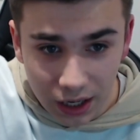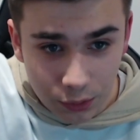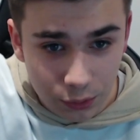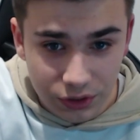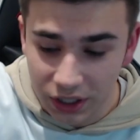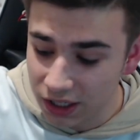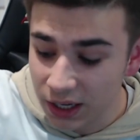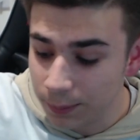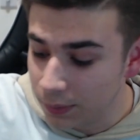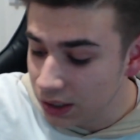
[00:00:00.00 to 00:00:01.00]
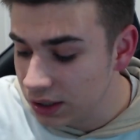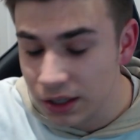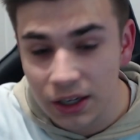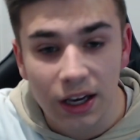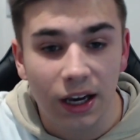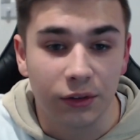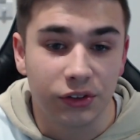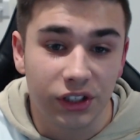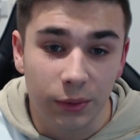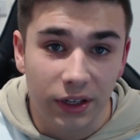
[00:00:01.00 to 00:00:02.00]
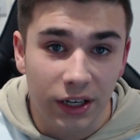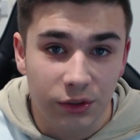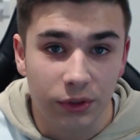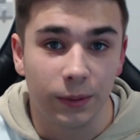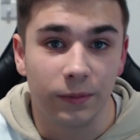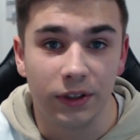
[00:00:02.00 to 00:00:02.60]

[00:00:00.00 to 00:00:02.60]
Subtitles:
Le Creuset mug, and I'll see you in the next one